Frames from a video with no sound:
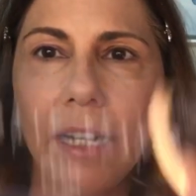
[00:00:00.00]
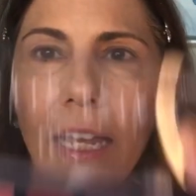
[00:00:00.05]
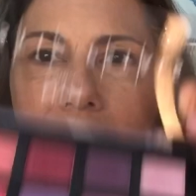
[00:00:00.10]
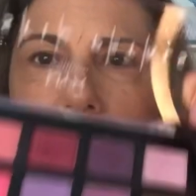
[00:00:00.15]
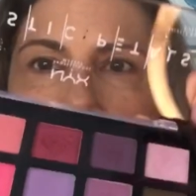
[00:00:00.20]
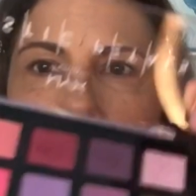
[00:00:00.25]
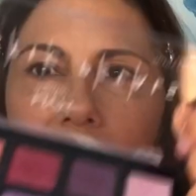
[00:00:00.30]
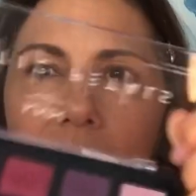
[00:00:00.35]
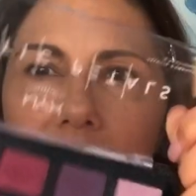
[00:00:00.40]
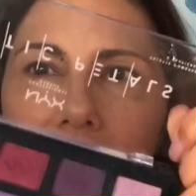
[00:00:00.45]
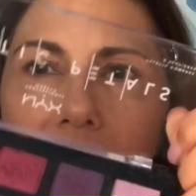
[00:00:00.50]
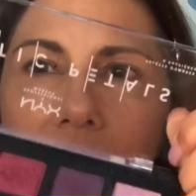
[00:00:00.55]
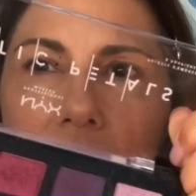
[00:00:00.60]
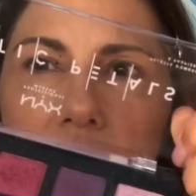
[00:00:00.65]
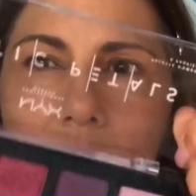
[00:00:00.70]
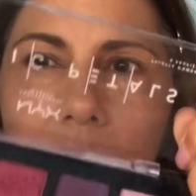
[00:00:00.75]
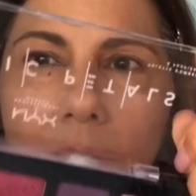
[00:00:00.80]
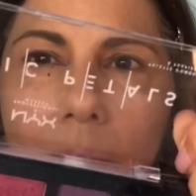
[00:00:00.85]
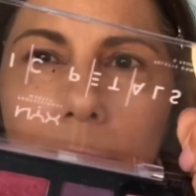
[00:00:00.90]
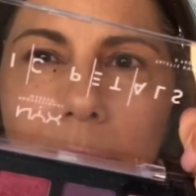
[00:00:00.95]
Actually, these
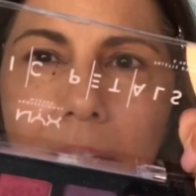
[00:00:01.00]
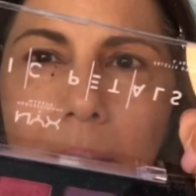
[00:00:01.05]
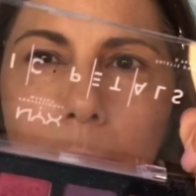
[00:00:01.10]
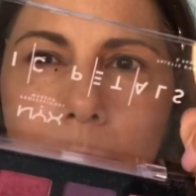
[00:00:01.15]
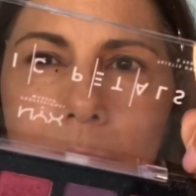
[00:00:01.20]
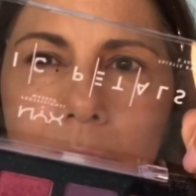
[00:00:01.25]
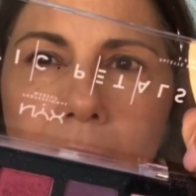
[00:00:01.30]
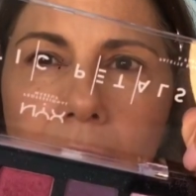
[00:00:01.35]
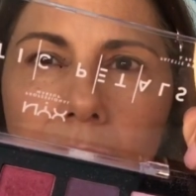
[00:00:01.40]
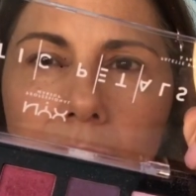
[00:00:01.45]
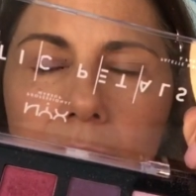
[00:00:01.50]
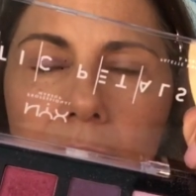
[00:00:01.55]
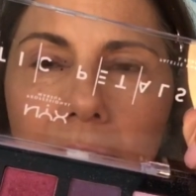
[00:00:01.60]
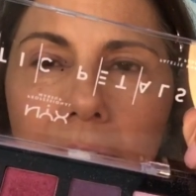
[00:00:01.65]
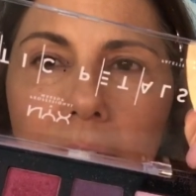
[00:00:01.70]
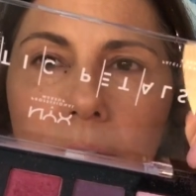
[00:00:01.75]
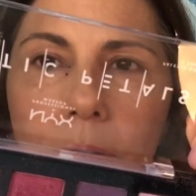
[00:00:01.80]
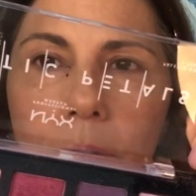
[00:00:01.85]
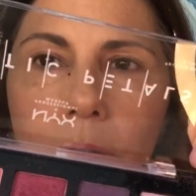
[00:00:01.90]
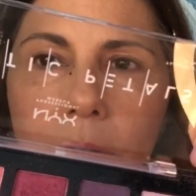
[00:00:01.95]
are coming up a lot
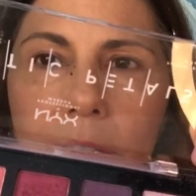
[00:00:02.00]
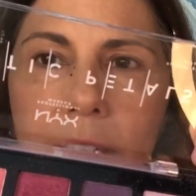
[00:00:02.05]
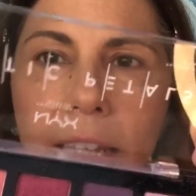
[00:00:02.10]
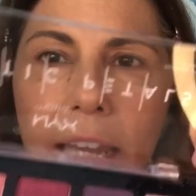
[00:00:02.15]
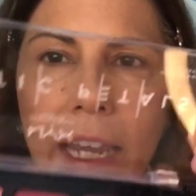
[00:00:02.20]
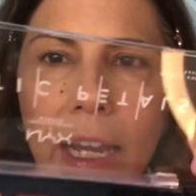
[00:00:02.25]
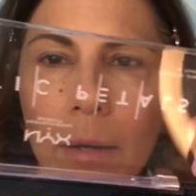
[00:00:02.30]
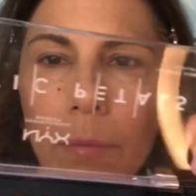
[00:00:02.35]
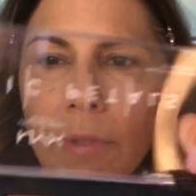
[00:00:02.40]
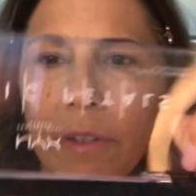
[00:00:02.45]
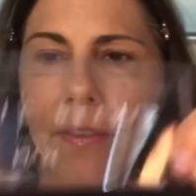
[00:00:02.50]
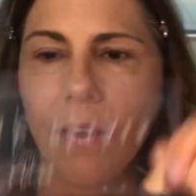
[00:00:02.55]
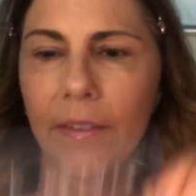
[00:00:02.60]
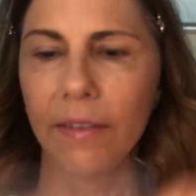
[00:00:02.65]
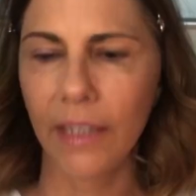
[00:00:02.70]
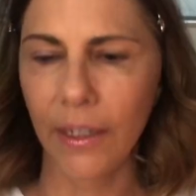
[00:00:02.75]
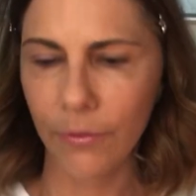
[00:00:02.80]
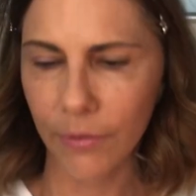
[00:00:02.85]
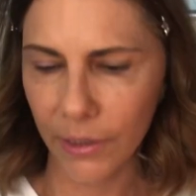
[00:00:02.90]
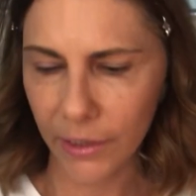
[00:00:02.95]
lighter on camera than
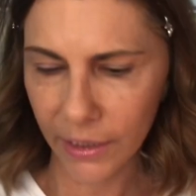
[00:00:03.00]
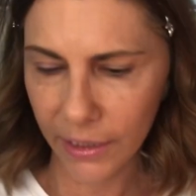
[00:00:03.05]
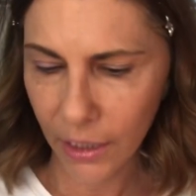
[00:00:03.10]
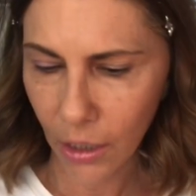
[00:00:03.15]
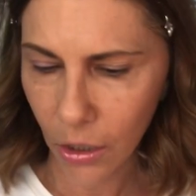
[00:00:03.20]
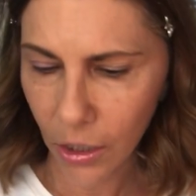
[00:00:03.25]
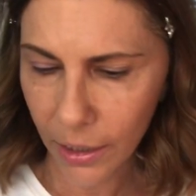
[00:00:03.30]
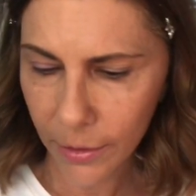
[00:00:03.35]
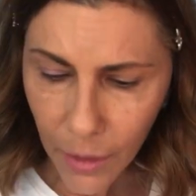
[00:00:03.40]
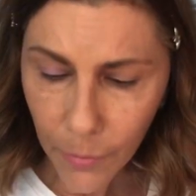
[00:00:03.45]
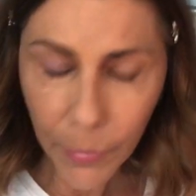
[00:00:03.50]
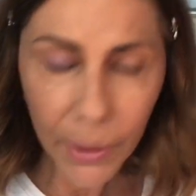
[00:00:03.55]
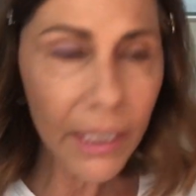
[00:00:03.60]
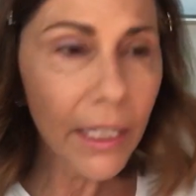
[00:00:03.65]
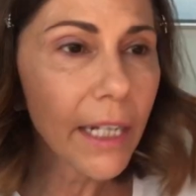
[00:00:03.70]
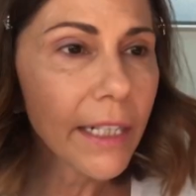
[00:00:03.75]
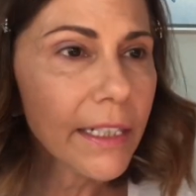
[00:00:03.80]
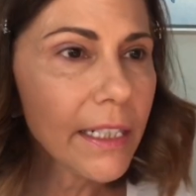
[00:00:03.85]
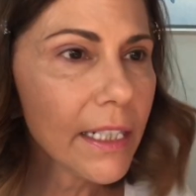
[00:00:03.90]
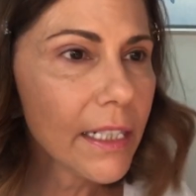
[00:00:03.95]
they really are, but
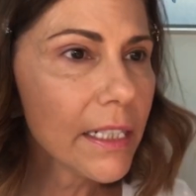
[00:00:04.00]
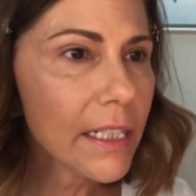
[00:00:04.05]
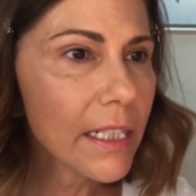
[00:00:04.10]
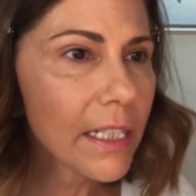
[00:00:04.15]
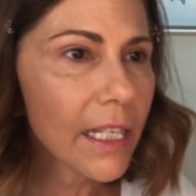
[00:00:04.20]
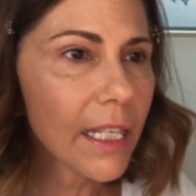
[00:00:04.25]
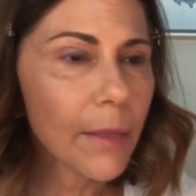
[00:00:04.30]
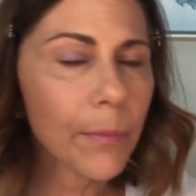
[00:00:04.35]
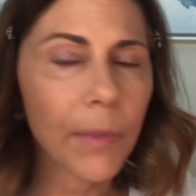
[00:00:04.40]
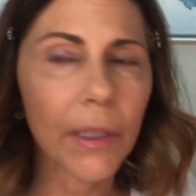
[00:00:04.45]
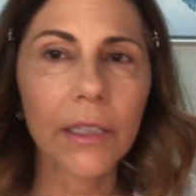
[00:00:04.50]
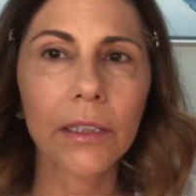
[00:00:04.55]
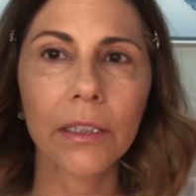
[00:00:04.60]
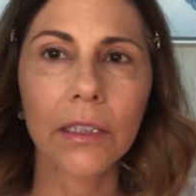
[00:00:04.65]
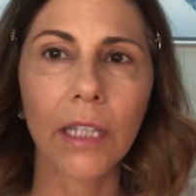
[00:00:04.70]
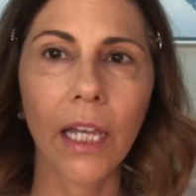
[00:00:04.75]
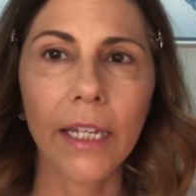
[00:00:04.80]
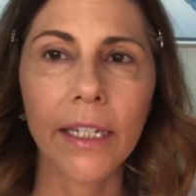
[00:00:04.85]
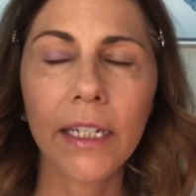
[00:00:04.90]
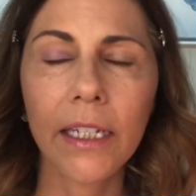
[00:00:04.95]
I need to keep a
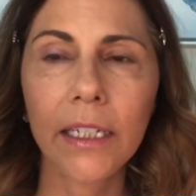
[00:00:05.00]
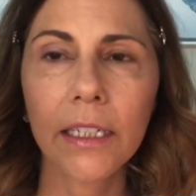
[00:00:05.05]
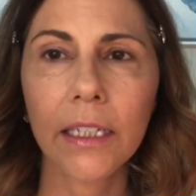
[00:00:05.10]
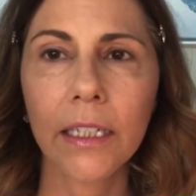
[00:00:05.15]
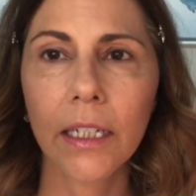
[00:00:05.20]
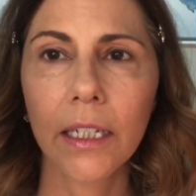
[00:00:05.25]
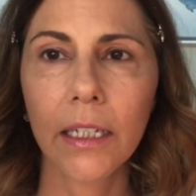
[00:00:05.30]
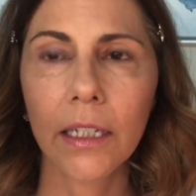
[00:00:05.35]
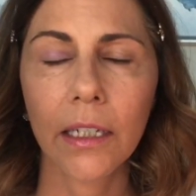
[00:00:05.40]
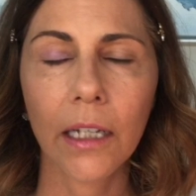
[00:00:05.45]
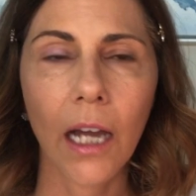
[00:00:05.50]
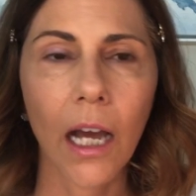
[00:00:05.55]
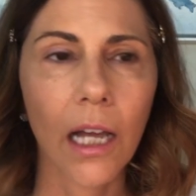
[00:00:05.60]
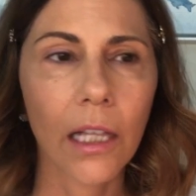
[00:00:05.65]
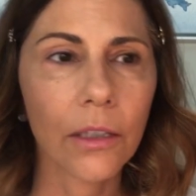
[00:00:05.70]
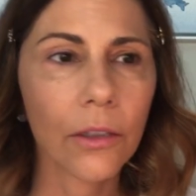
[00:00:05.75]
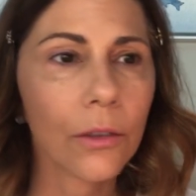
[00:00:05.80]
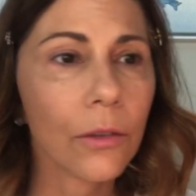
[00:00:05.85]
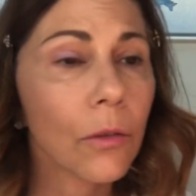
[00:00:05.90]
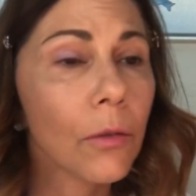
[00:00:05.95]
light
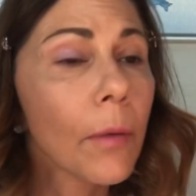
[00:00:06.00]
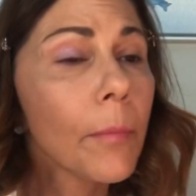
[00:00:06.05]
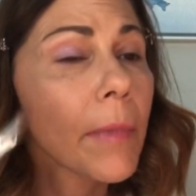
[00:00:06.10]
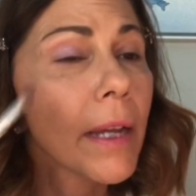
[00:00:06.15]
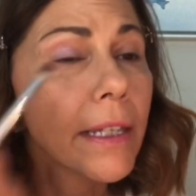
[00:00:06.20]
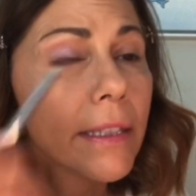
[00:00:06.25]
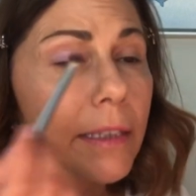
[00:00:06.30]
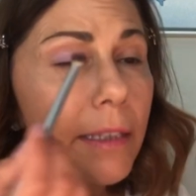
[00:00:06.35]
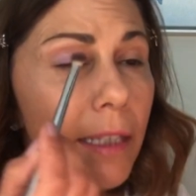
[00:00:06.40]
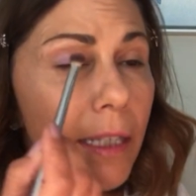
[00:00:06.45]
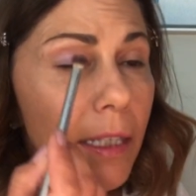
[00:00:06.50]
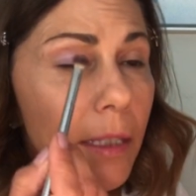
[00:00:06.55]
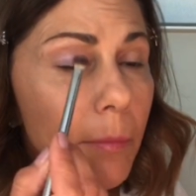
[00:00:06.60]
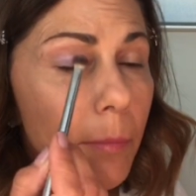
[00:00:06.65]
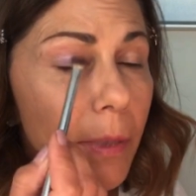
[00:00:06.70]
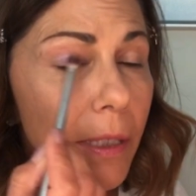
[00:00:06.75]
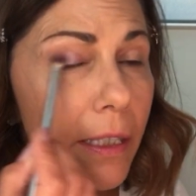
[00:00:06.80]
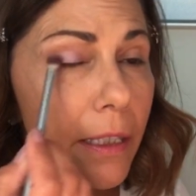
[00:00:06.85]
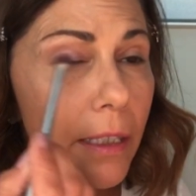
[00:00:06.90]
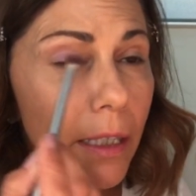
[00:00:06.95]
color on my lid
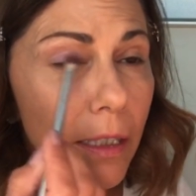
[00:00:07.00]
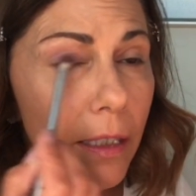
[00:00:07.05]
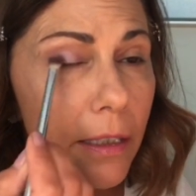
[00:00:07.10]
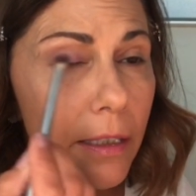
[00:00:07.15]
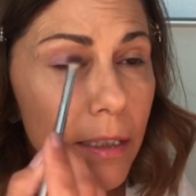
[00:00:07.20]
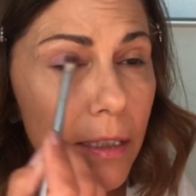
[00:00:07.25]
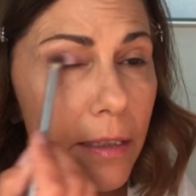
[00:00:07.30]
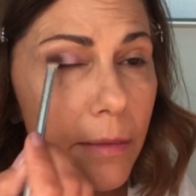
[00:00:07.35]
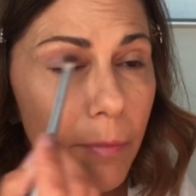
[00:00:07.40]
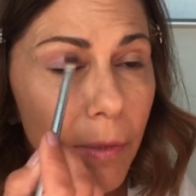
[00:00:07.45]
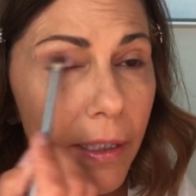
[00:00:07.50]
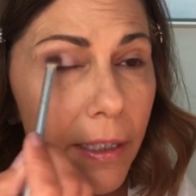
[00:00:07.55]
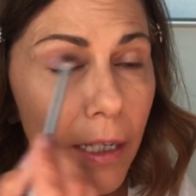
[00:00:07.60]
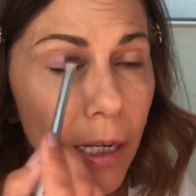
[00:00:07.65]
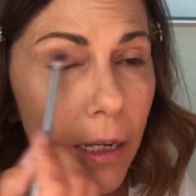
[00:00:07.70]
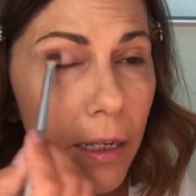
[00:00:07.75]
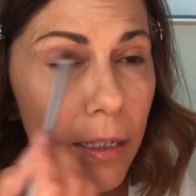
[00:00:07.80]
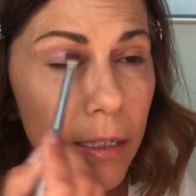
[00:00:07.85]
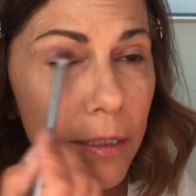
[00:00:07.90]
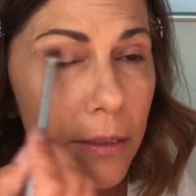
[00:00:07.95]
because my
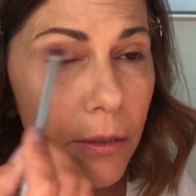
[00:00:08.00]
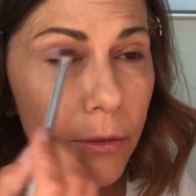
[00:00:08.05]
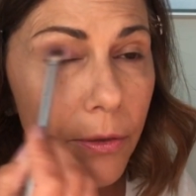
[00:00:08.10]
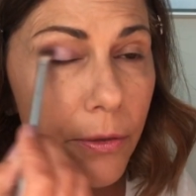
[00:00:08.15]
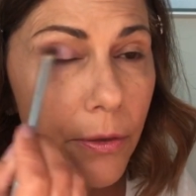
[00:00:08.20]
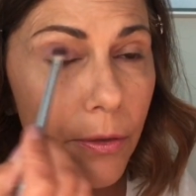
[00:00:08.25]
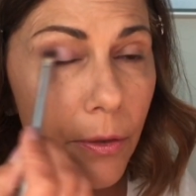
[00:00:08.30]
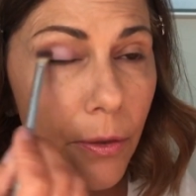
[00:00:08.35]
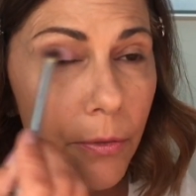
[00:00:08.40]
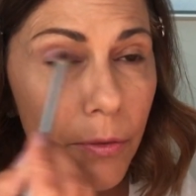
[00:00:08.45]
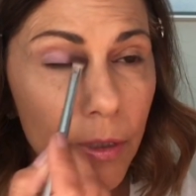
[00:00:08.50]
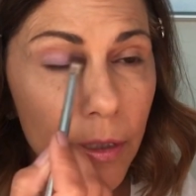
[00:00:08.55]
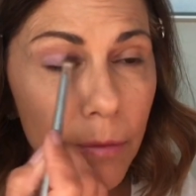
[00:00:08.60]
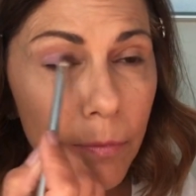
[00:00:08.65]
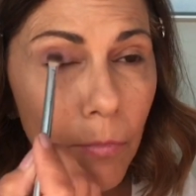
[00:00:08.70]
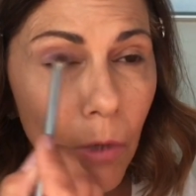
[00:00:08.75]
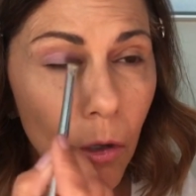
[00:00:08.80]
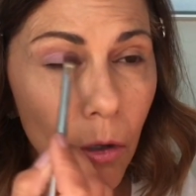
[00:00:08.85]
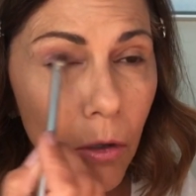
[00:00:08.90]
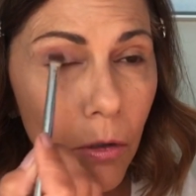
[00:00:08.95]
eyes are so
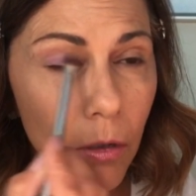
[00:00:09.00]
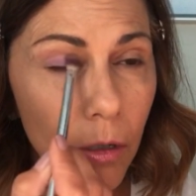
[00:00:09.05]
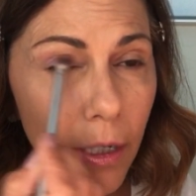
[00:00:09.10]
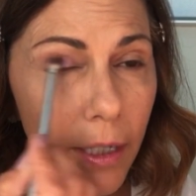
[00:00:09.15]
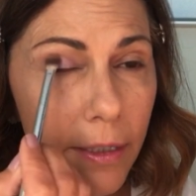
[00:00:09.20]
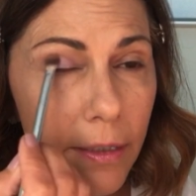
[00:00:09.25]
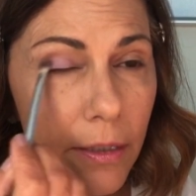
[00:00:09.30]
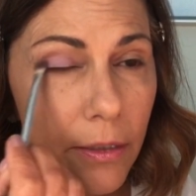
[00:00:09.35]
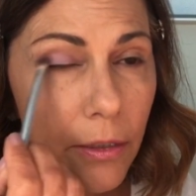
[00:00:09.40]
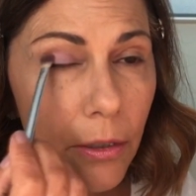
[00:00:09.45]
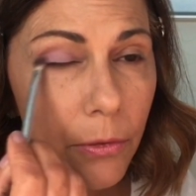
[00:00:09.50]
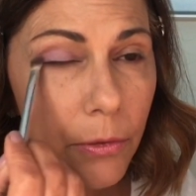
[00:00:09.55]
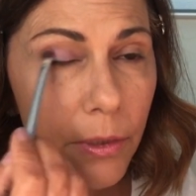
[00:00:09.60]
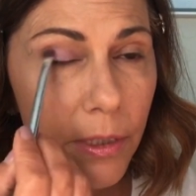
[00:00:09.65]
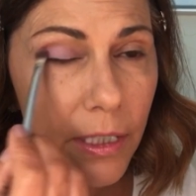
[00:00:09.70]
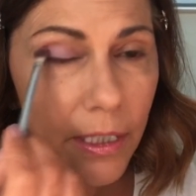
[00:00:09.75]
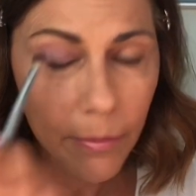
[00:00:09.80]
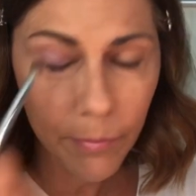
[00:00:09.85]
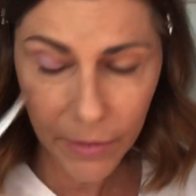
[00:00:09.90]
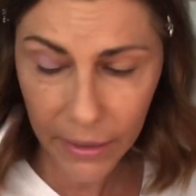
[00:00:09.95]
small and so
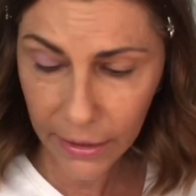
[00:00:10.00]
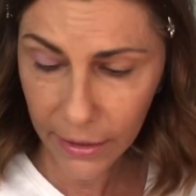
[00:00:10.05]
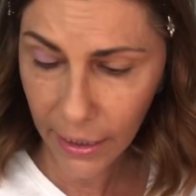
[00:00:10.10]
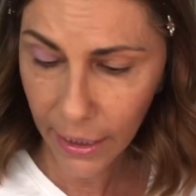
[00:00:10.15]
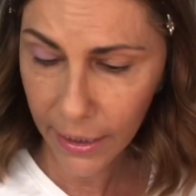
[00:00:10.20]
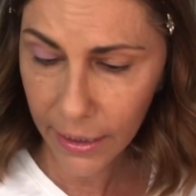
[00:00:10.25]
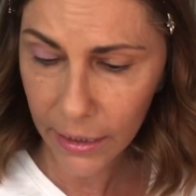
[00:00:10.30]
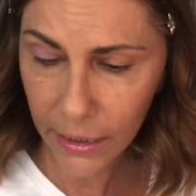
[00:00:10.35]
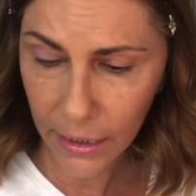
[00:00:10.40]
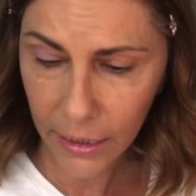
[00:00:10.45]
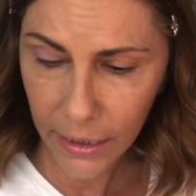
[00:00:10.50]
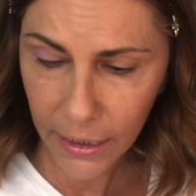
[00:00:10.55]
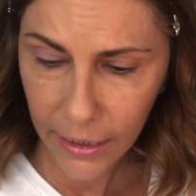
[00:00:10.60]
deep set